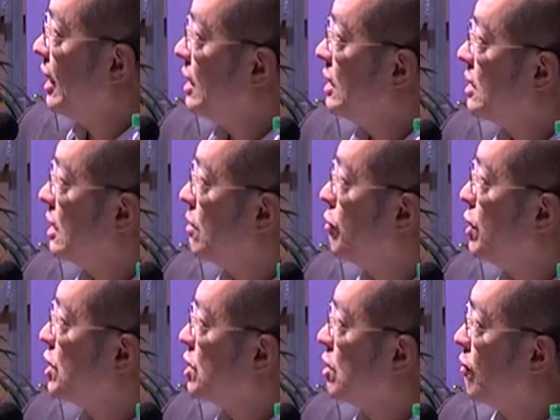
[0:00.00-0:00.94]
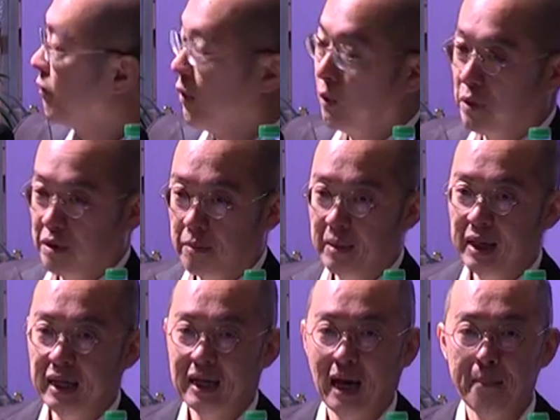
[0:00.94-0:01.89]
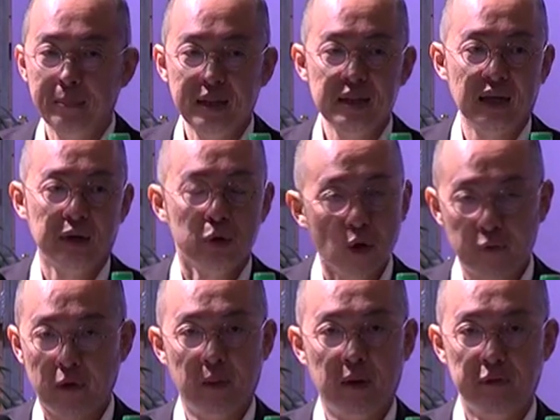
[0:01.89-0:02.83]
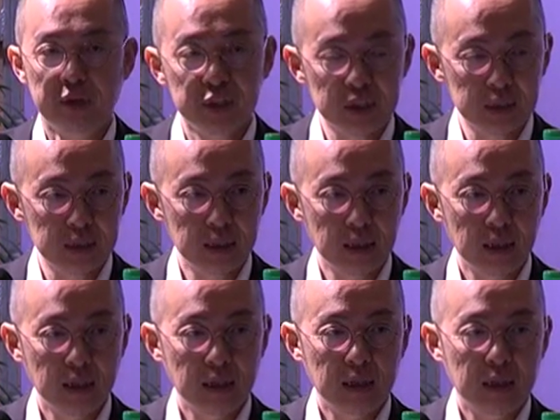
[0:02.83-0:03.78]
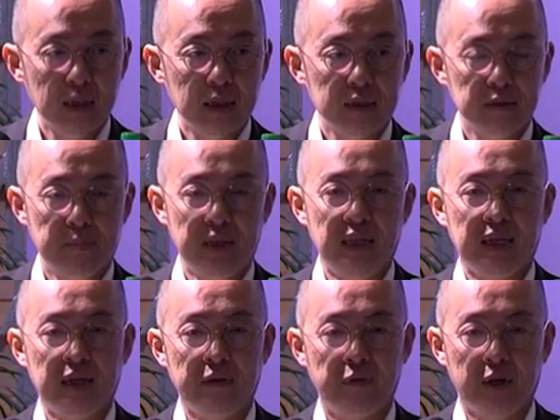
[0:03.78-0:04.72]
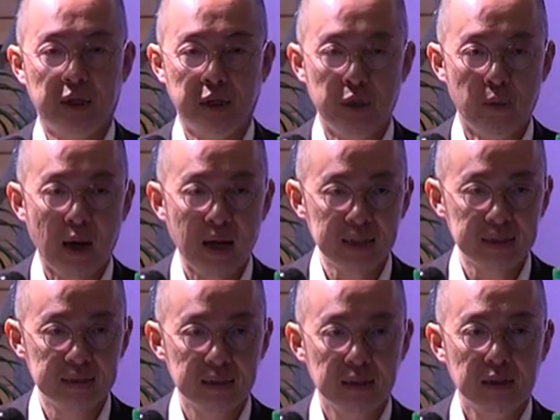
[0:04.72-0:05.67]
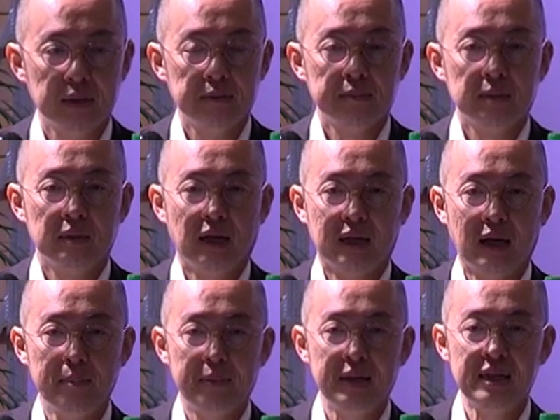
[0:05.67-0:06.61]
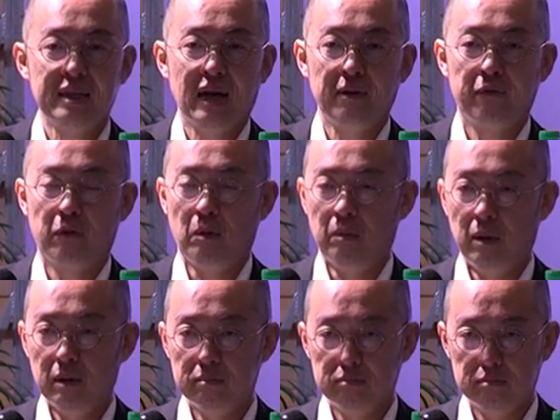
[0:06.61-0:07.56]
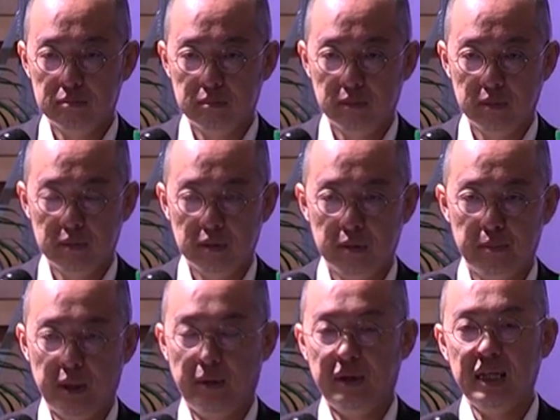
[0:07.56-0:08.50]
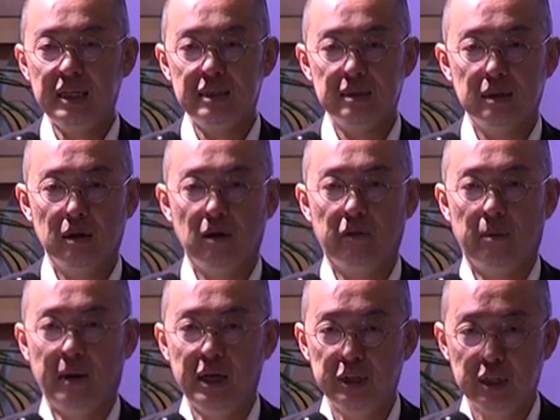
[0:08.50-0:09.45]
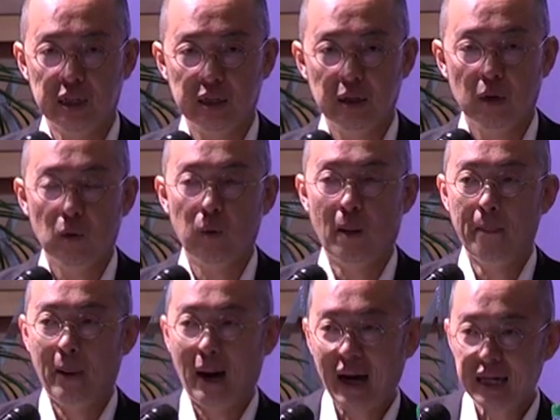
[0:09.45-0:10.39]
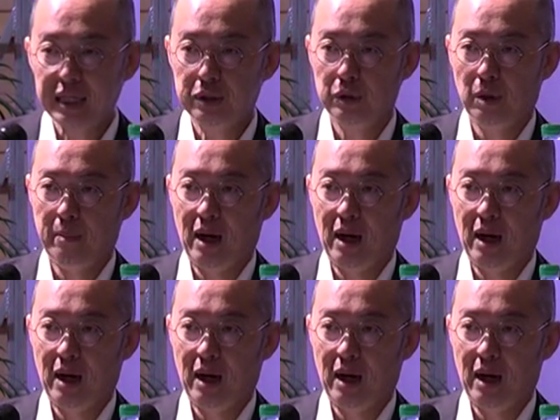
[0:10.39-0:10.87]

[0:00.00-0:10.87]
inter-regional flows, meaning companies are not from a region, meaning if you're in the US, the companies are from Middle East or from Asia who are buying into your